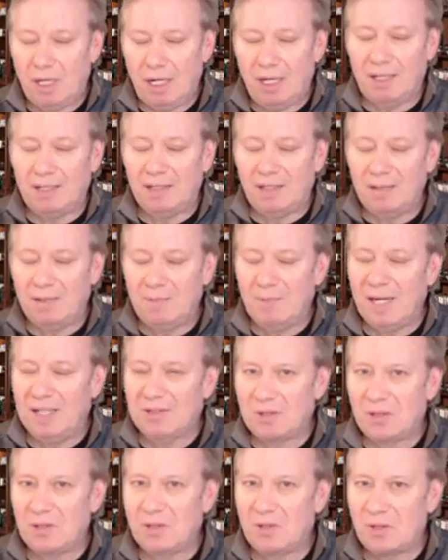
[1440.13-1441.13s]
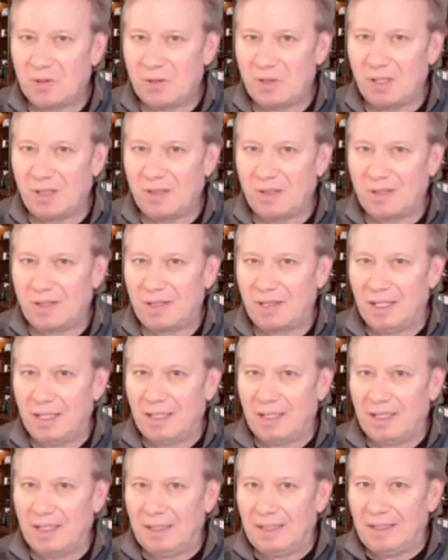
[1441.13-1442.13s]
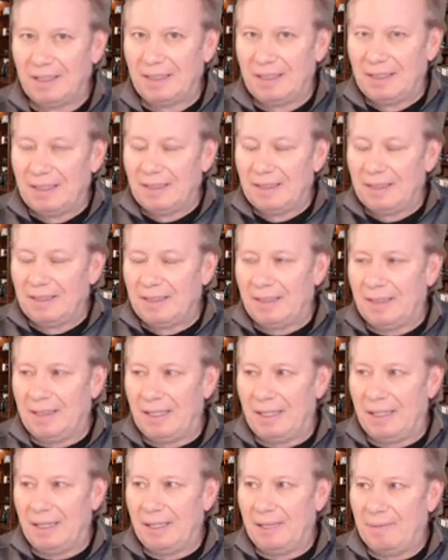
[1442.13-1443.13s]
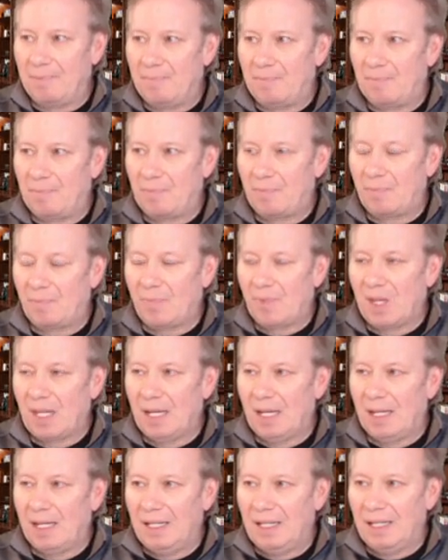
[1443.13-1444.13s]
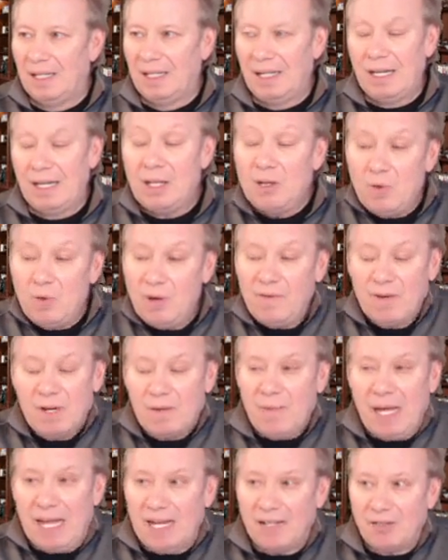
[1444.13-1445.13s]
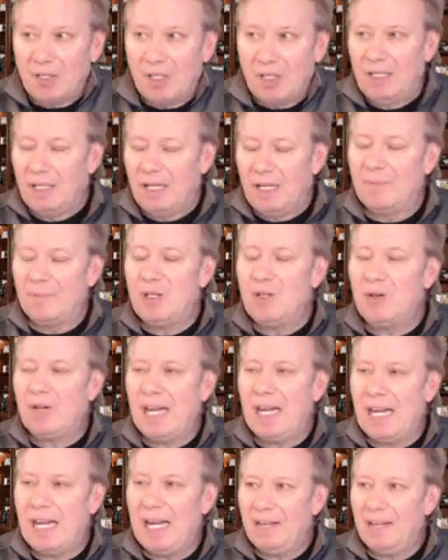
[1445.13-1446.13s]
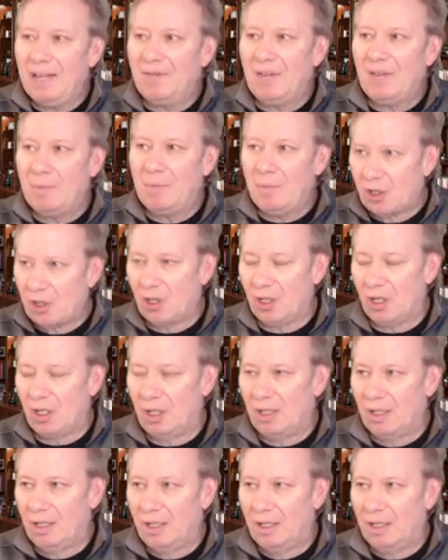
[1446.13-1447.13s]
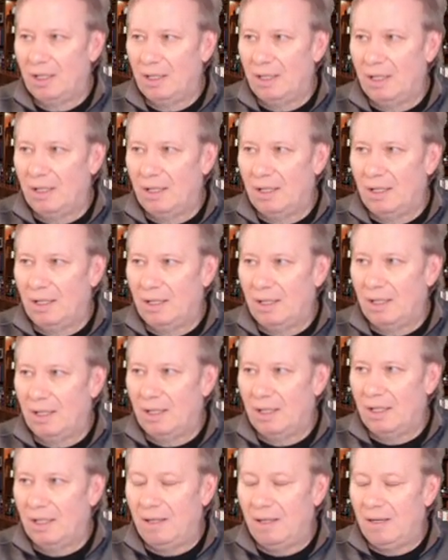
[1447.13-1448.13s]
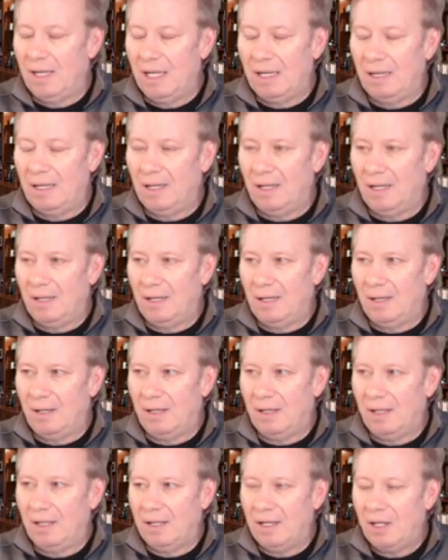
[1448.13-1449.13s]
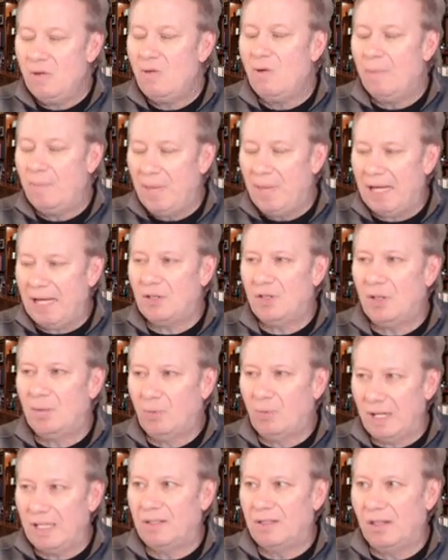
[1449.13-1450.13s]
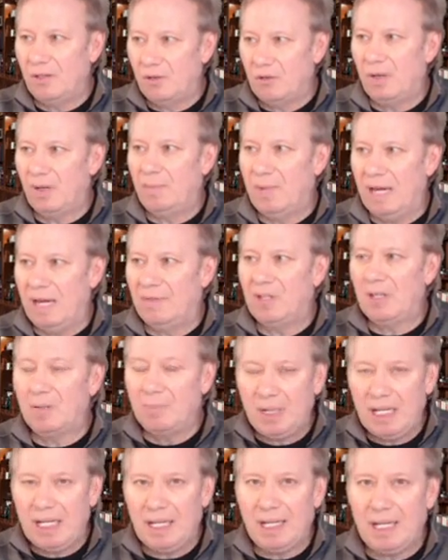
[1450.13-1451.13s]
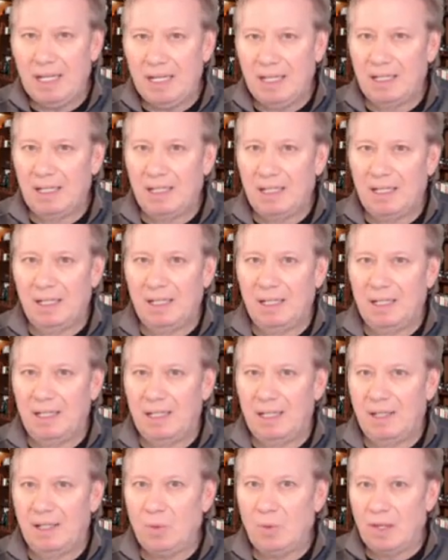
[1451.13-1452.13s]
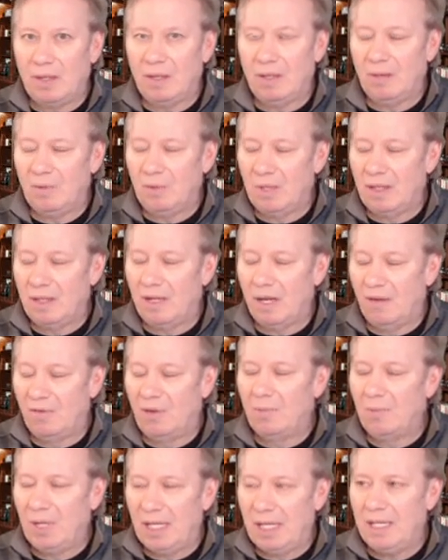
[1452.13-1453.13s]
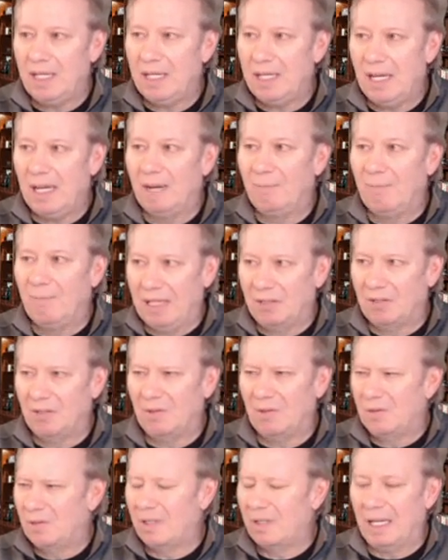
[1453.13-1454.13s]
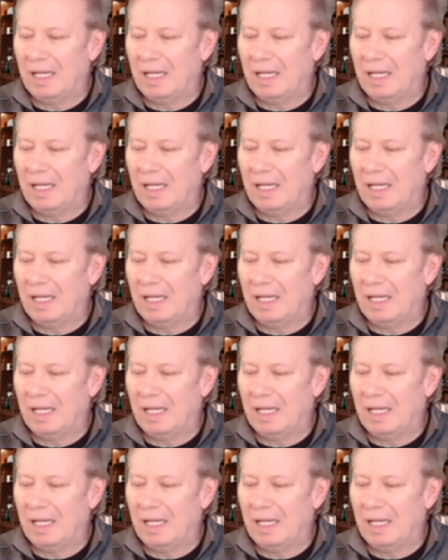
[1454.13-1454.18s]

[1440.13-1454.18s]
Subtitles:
Island, Massachusetts. Can you even imagine? I mean, you can't even picture that. Can you imagine President Trump having a meeting with Governor McKee and Matos?